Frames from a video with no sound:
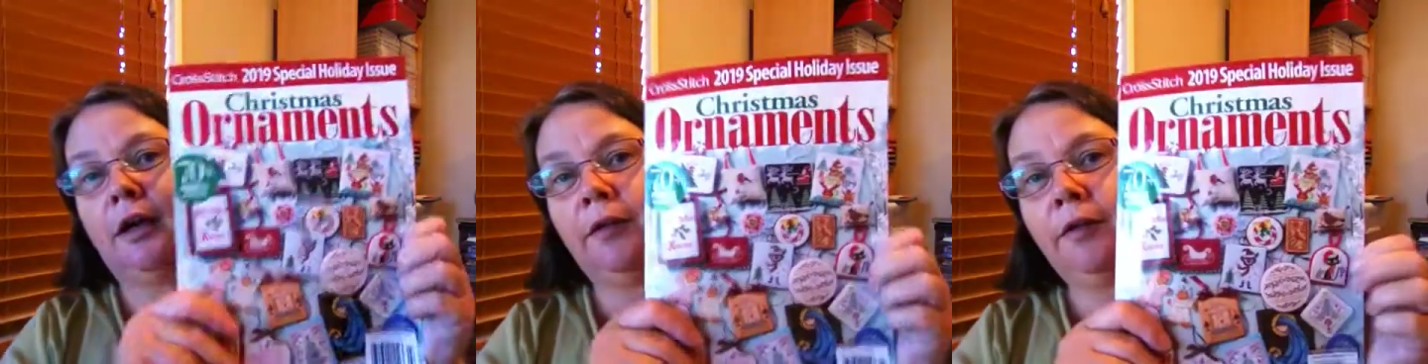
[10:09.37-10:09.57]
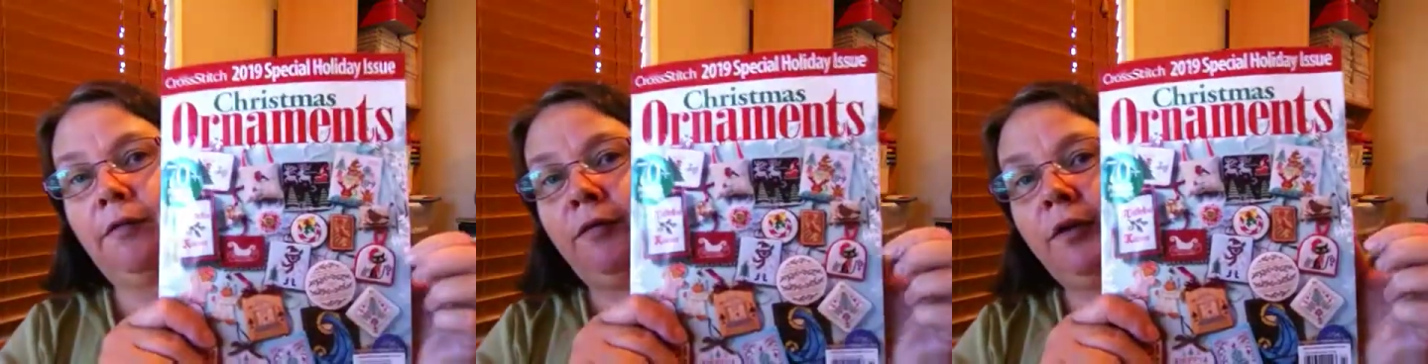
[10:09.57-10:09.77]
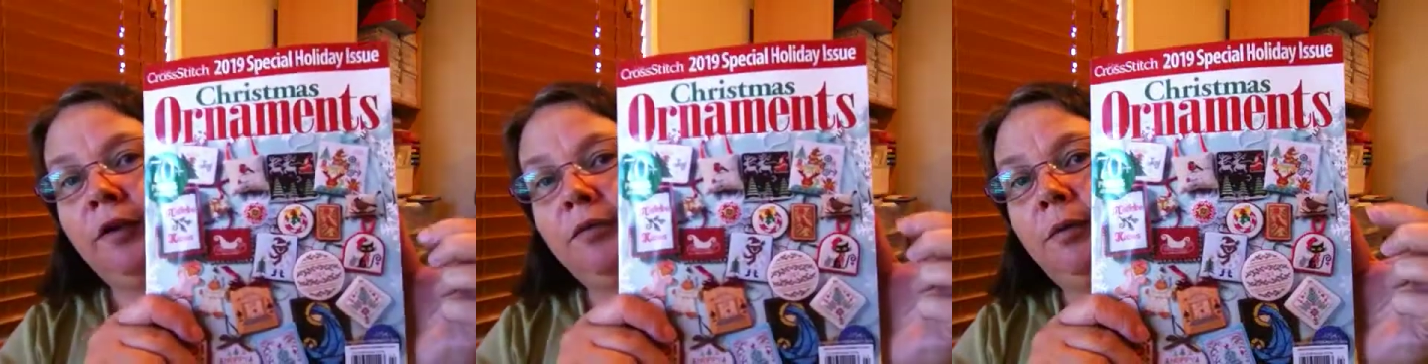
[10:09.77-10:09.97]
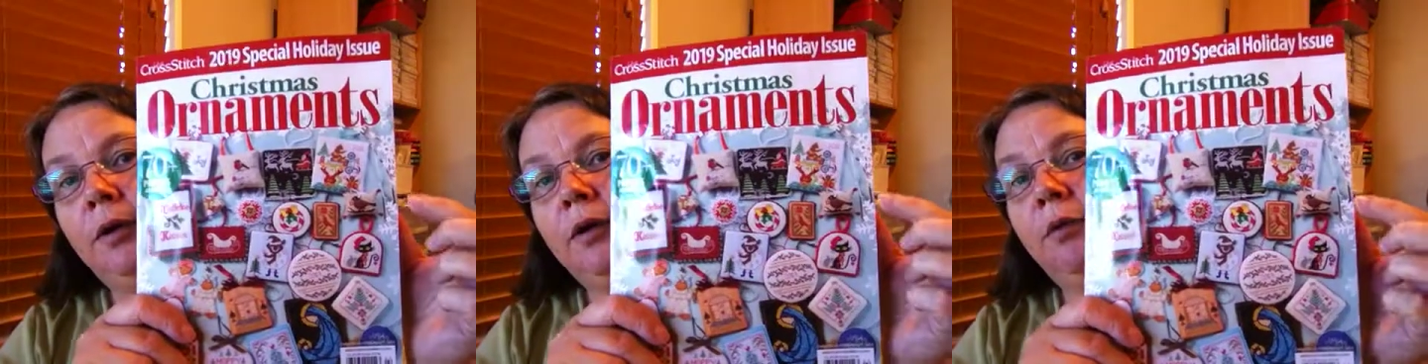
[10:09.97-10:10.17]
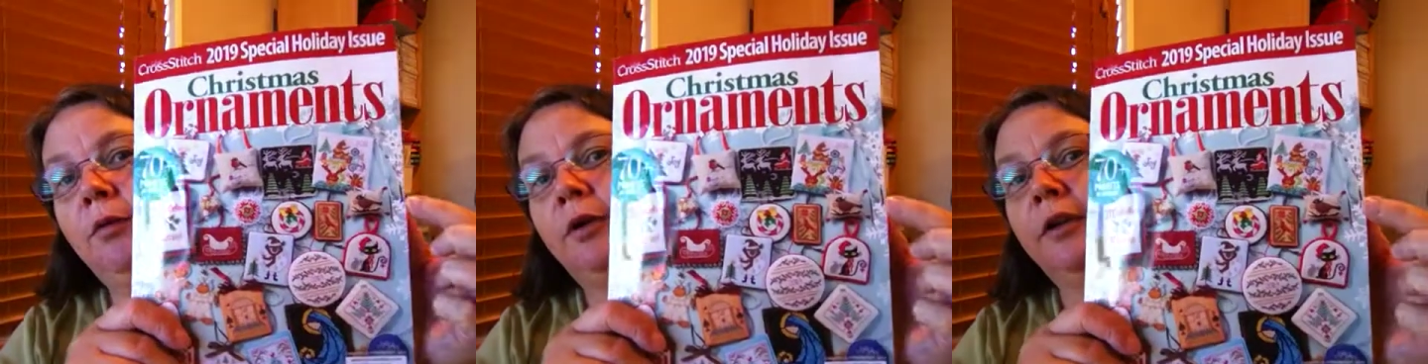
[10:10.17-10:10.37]
The first one
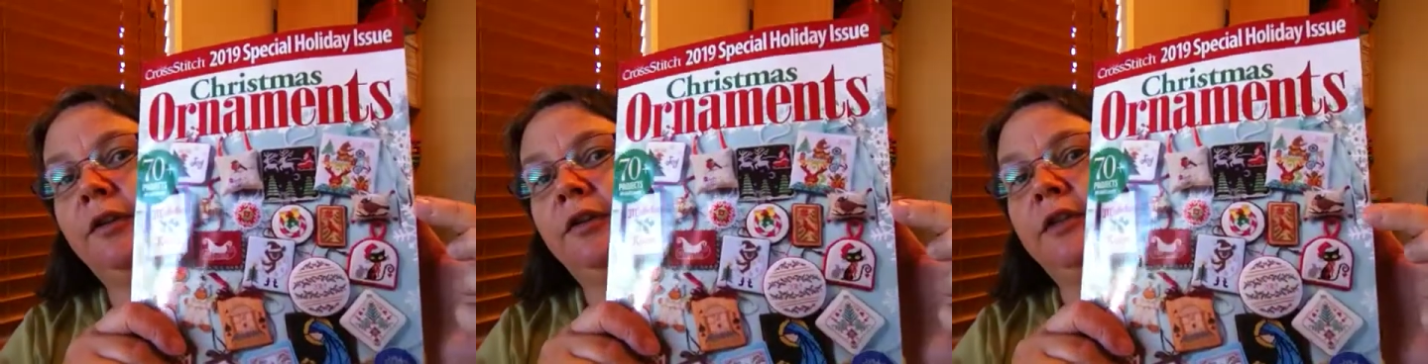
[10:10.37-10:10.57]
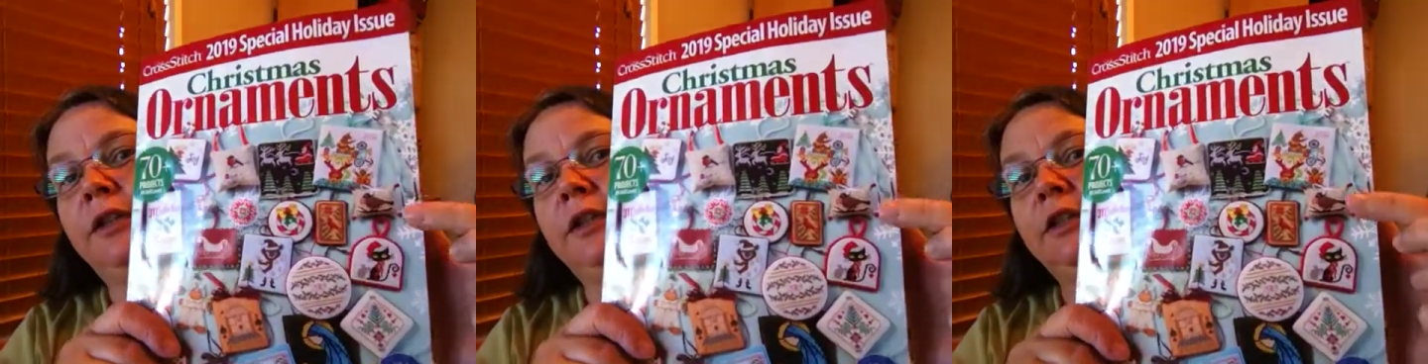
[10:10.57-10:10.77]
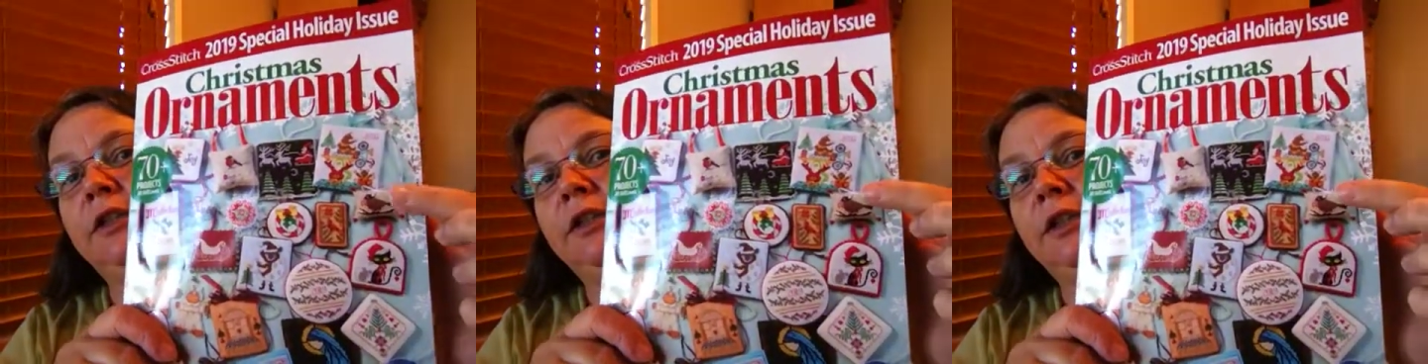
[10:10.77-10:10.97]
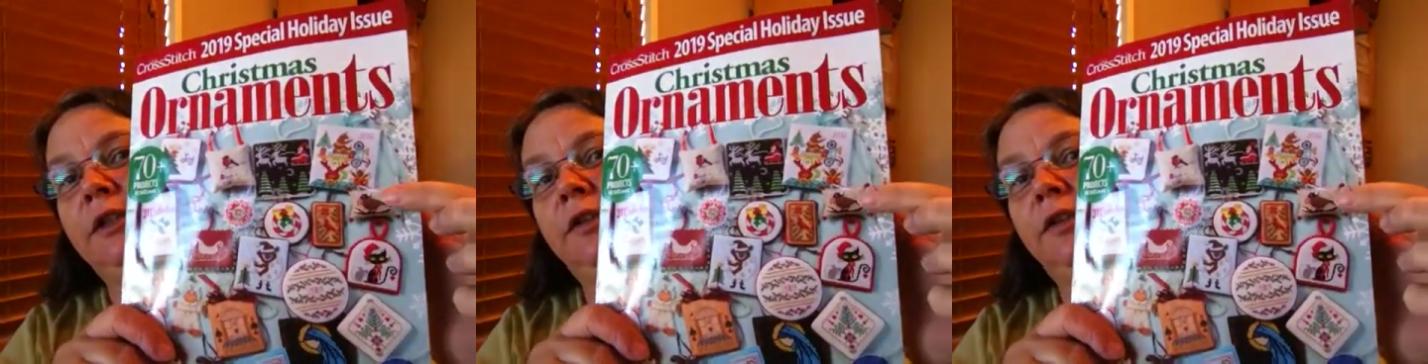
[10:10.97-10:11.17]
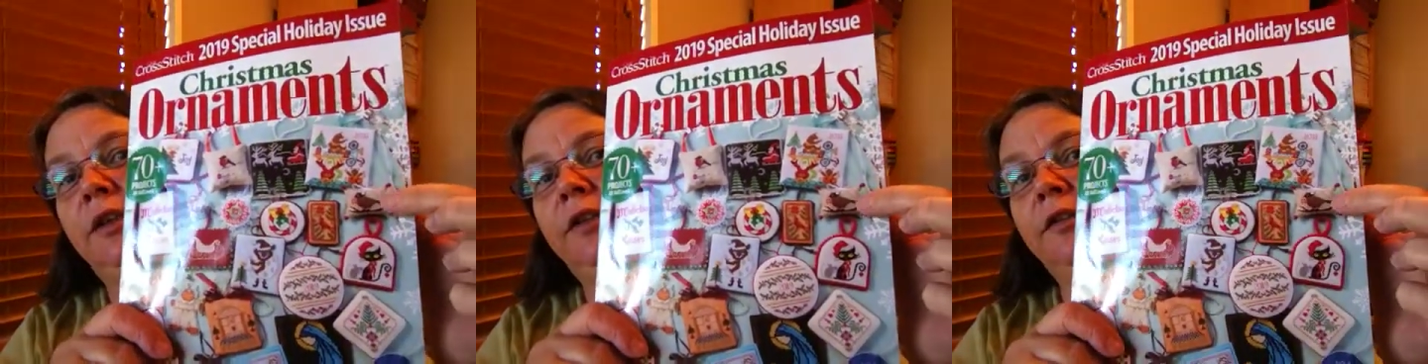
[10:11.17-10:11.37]
I want to stitch
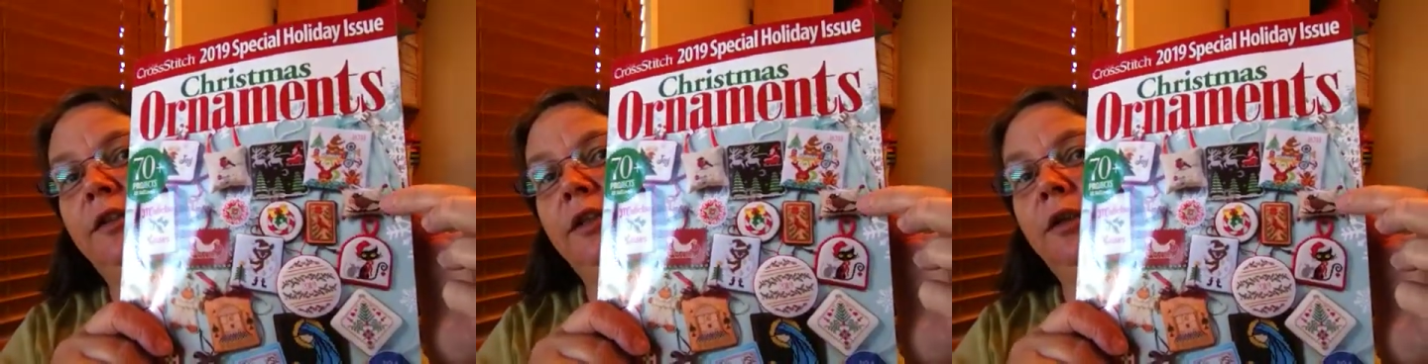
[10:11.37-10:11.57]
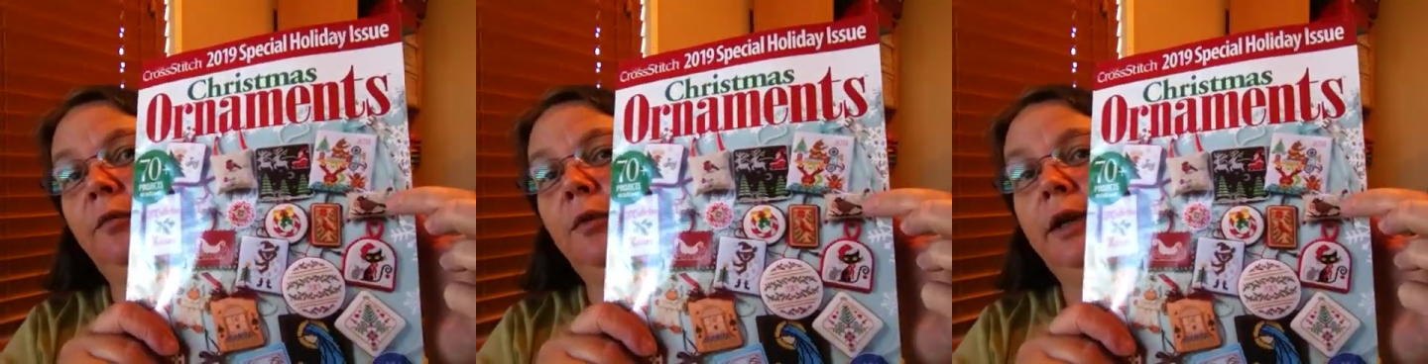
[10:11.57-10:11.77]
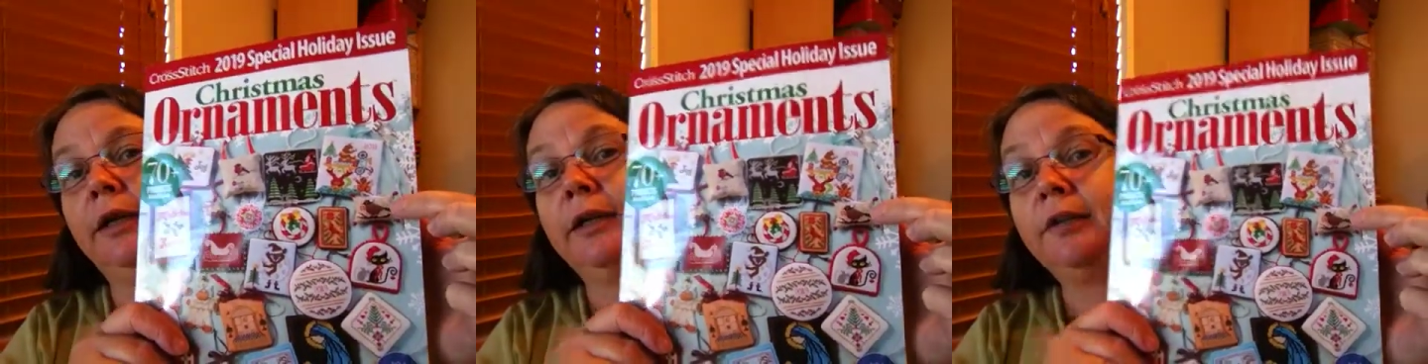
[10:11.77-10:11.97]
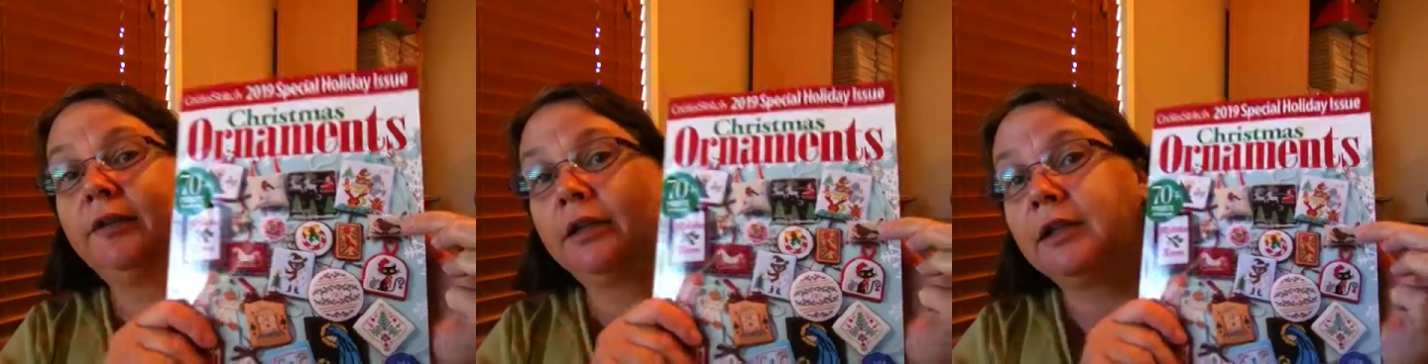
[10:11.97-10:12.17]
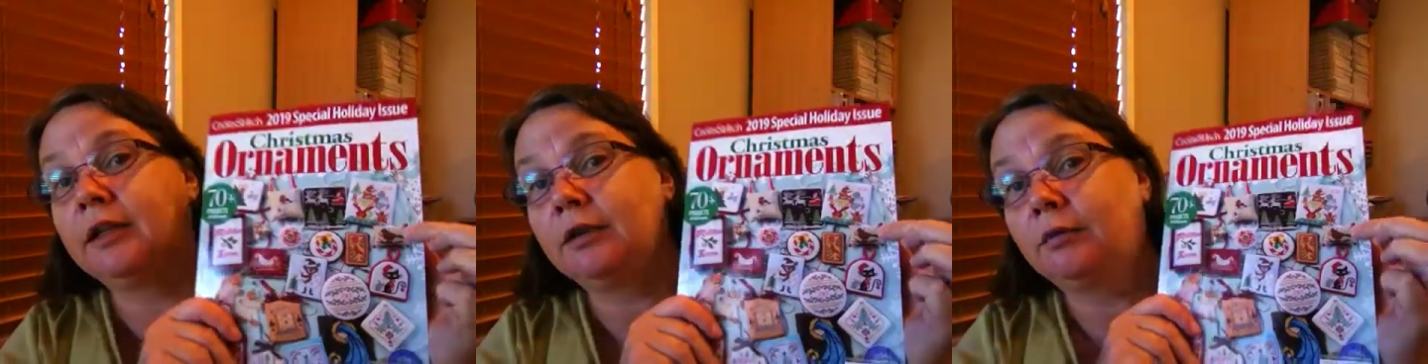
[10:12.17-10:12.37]
is this little one. It's
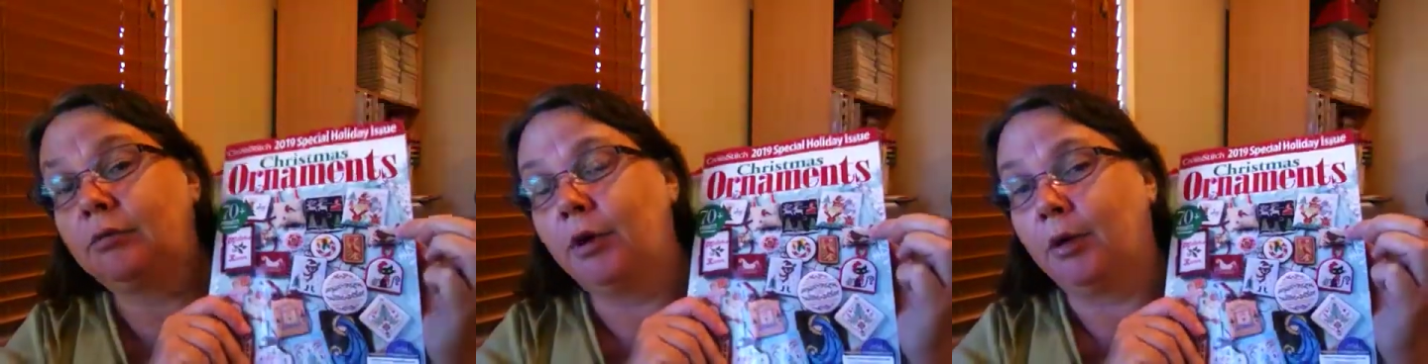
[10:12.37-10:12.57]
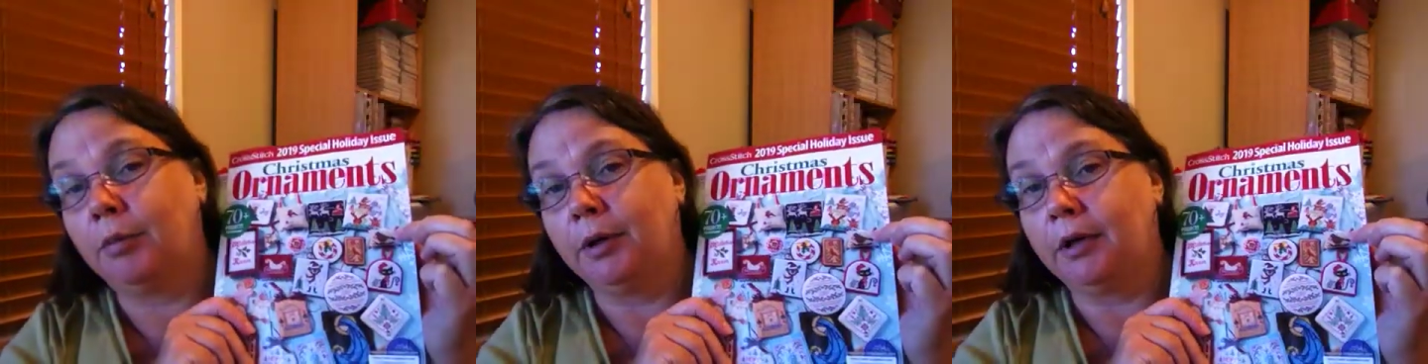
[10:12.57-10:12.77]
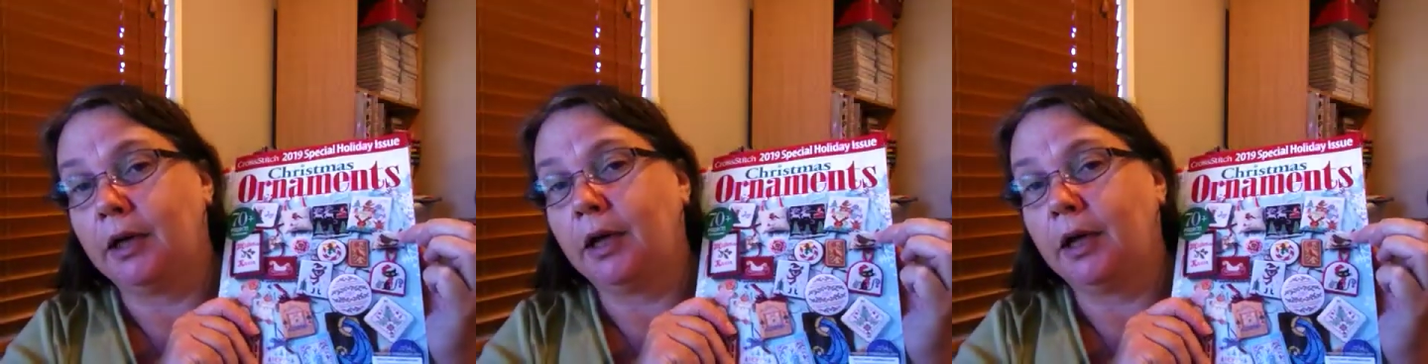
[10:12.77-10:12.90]
a little robin.